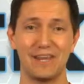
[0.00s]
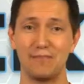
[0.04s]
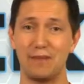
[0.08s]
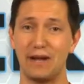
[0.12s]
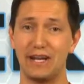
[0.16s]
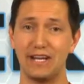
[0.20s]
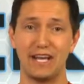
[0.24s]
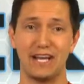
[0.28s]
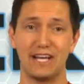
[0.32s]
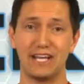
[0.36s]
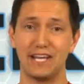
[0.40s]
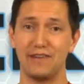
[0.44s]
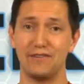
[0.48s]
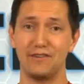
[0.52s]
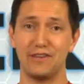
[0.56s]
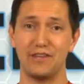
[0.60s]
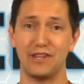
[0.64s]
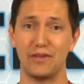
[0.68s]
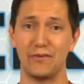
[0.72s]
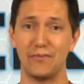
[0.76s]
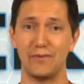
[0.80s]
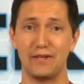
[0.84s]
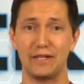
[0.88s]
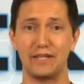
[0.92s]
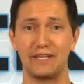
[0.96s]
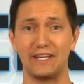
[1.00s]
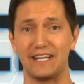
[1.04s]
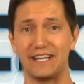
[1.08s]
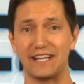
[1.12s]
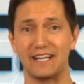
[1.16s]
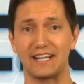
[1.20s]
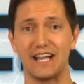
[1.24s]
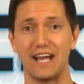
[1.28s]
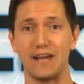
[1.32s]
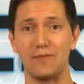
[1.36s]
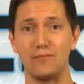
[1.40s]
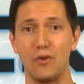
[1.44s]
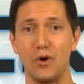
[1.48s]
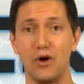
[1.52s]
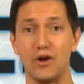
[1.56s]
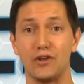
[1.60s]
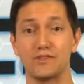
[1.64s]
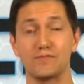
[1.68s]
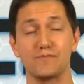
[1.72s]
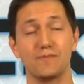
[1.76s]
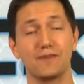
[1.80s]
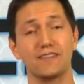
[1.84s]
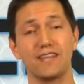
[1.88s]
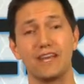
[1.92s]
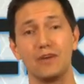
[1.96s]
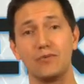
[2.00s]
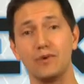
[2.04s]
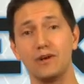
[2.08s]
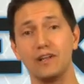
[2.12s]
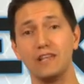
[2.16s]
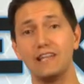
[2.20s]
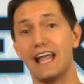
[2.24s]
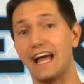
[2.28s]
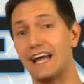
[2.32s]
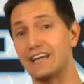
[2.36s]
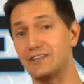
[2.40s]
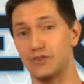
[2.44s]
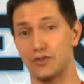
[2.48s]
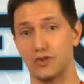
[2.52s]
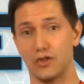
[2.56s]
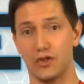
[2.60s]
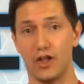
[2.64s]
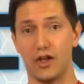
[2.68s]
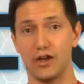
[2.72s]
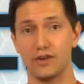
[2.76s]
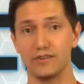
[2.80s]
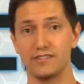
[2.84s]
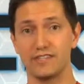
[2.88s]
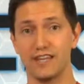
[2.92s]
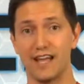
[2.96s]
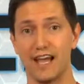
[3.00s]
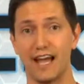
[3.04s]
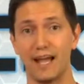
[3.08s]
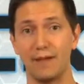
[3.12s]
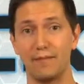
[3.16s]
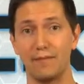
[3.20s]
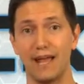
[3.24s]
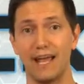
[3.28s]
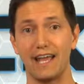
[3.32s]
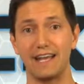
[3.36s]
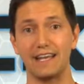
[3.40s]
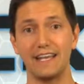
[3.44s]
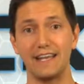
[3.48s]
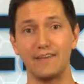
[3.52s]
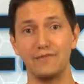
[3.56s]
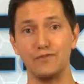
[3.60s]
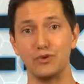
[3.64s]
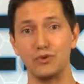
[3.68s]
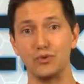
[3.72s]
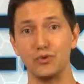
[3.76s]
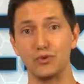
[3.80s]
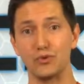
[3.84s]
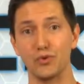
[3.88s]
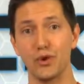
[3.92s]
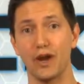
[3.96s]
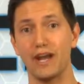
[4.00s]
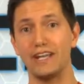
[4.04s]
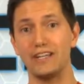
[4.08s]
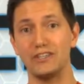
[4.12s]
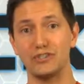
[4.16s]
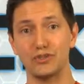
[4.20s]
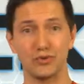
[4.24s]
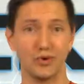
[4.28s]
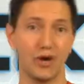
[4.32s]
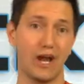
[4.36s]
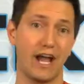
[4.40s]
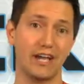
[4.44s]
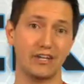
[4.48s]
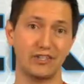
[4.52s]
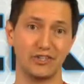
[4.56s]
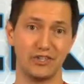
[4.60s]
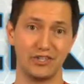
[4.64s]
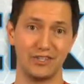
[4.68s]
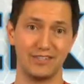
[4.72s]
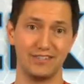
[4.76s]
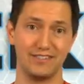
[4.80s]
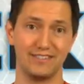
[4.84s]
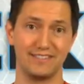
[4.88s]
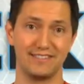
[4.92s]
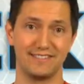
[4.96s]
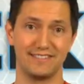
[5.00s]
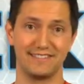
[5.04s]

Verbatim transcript: They might not give you the ability to climb walls, but they will last a long time and give you great traction.